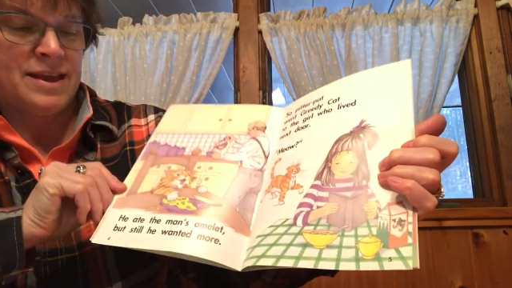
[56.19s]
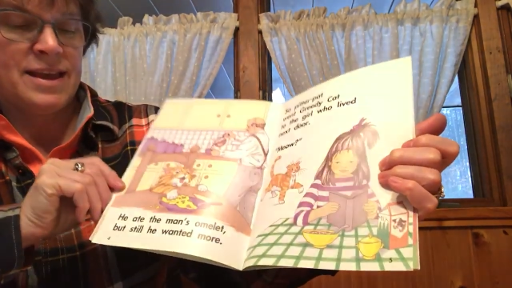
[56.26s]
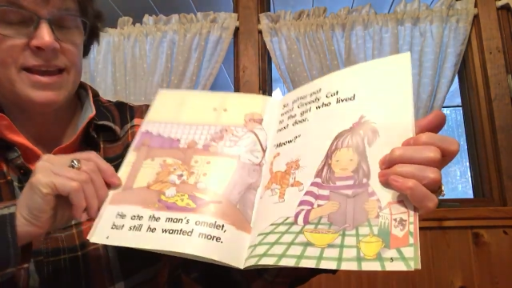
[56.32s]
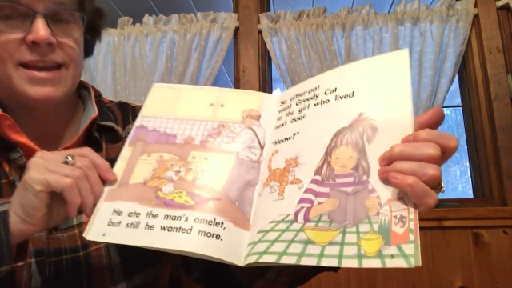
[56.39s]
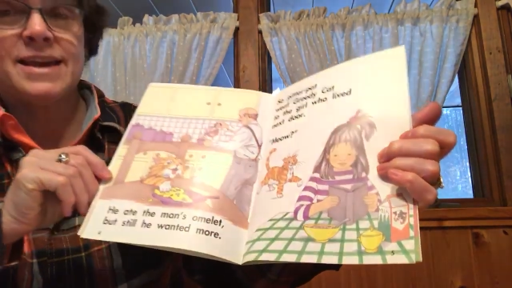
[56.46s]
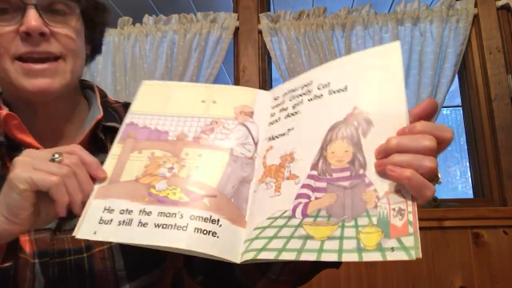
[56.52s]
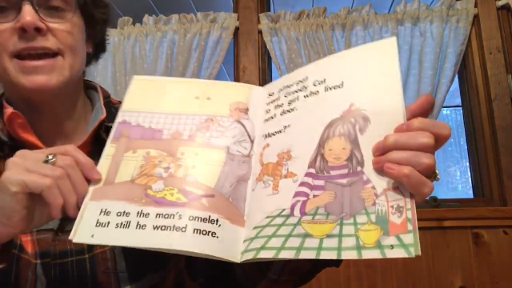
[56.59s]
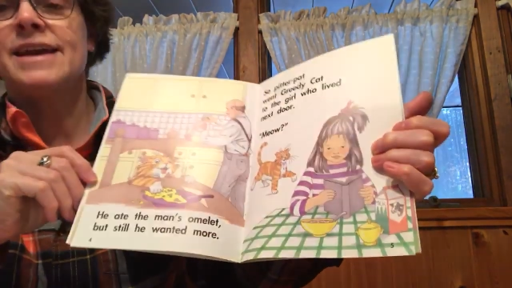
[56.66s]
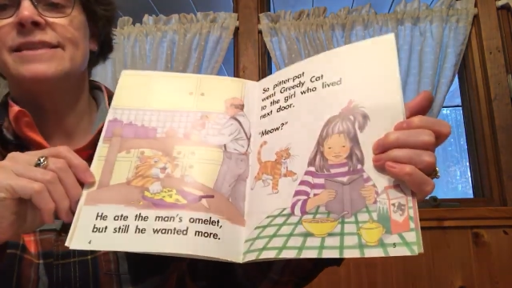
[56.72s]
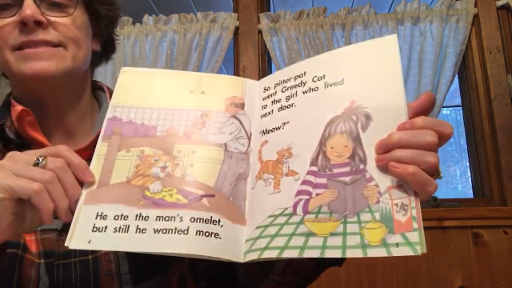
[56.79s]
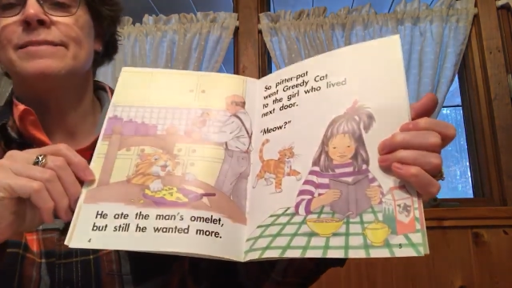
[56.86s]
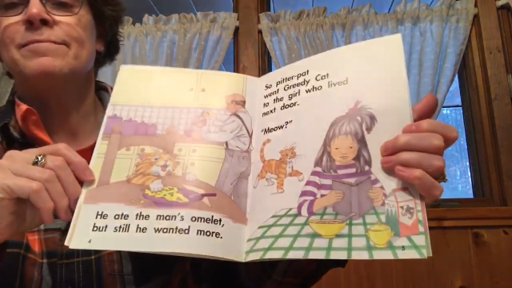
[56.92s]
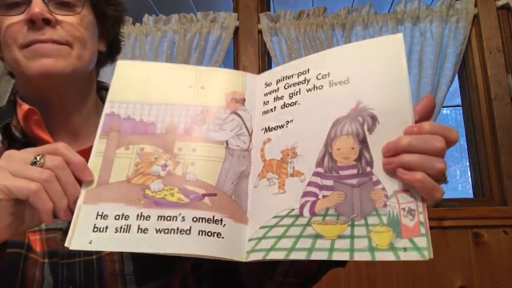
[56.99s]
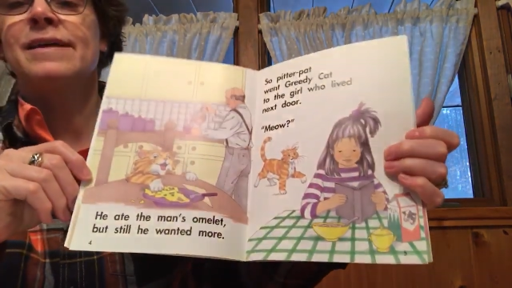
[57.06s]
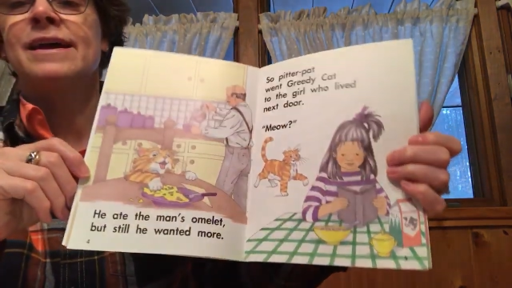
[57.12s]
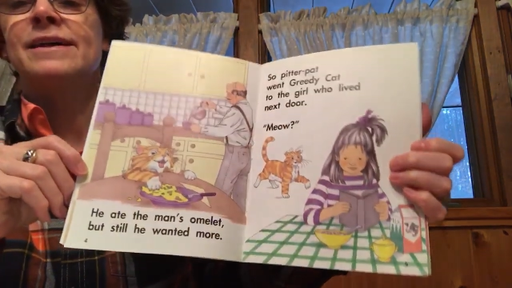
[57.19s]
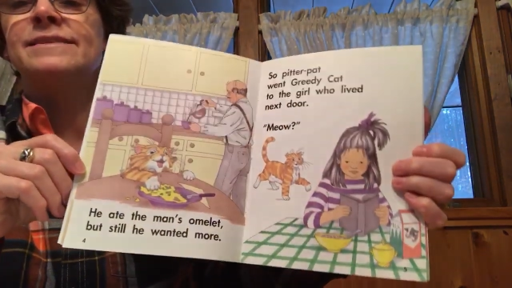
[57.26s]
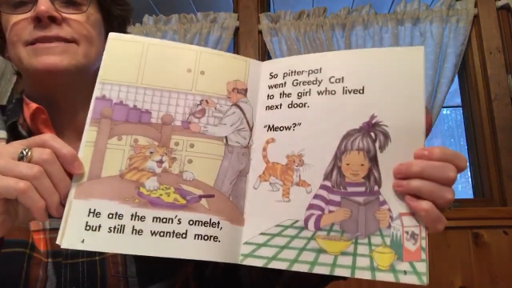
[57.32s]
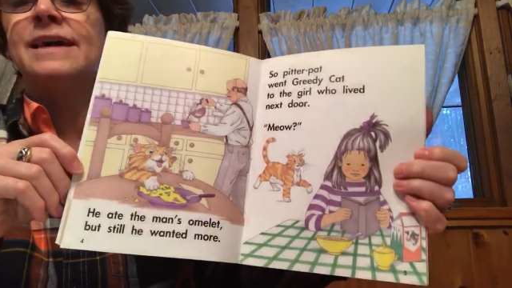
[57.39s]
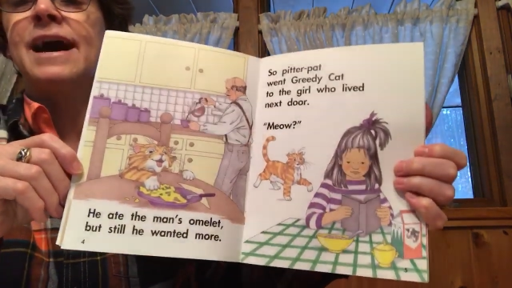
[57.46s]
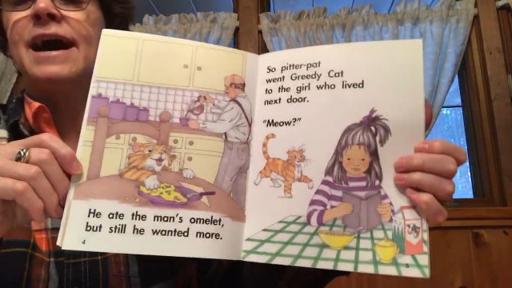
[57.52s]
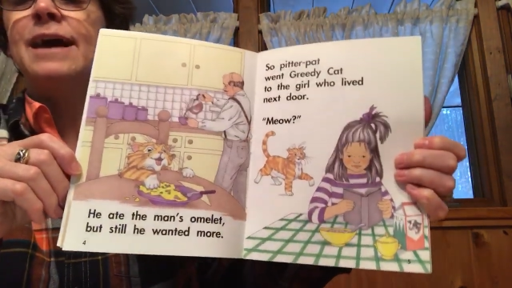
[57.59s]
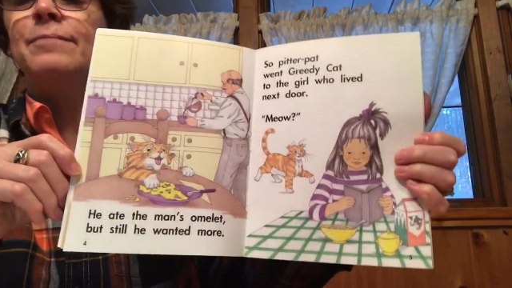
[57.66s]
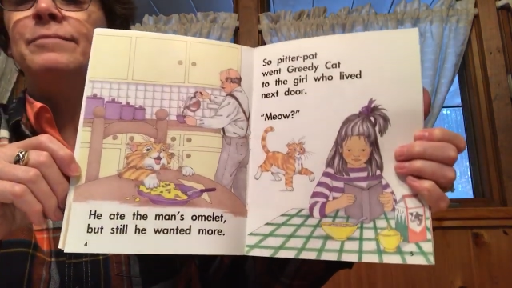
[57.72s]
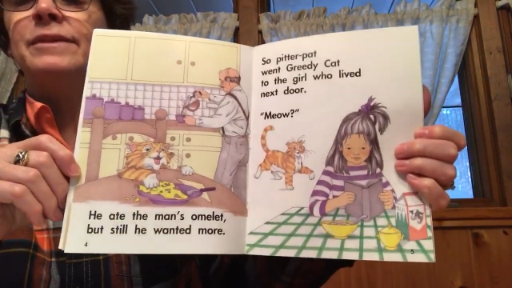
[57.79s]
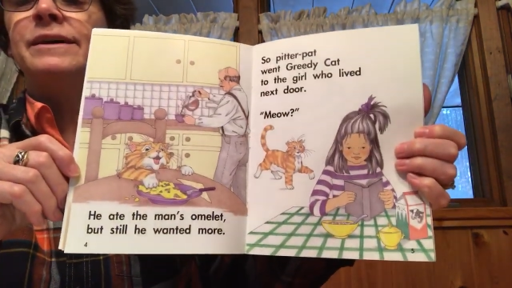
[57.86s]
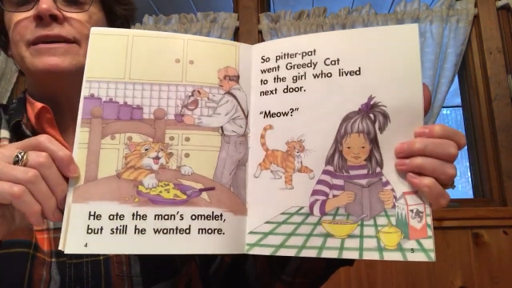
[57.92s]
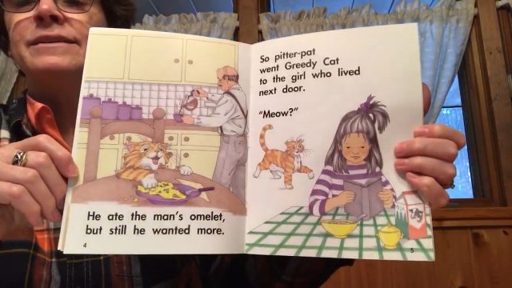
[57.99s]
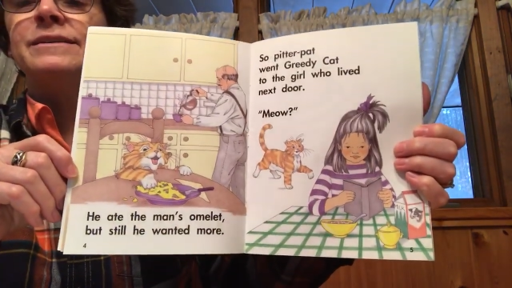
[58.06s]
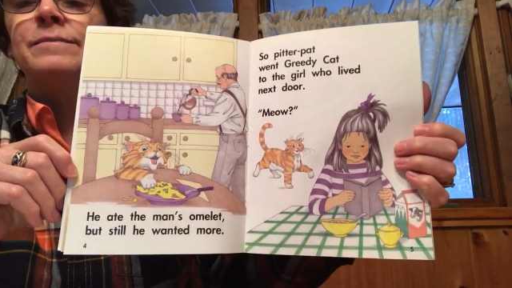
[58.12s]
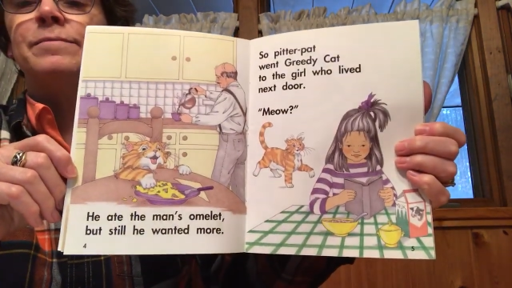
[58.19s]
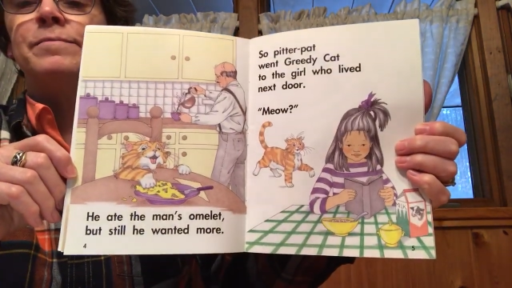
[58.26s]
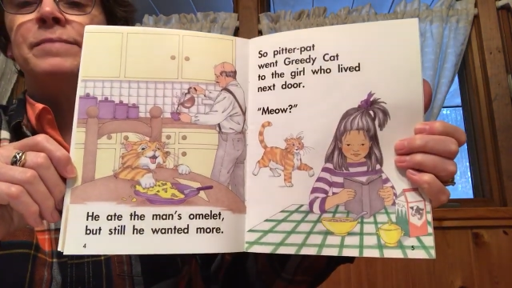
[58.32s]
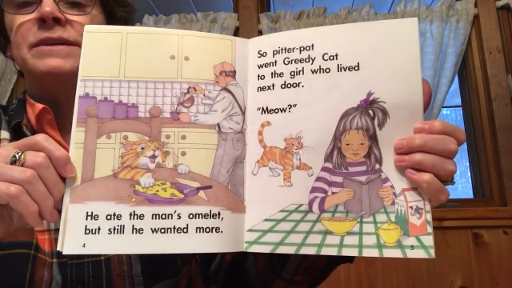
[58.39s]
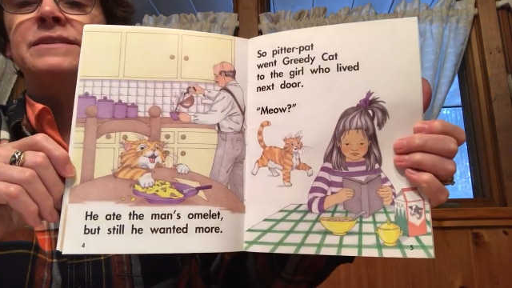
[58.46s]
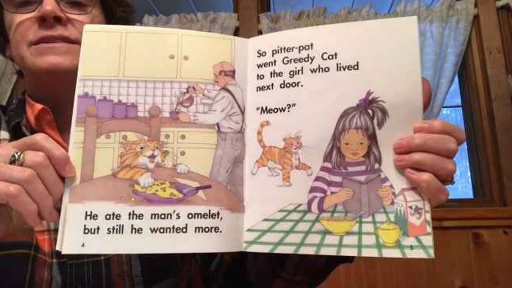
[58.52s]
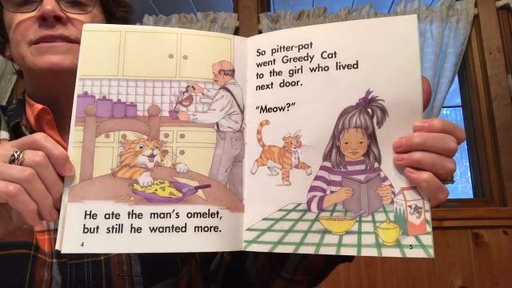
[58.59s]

He ate the man's omelet, but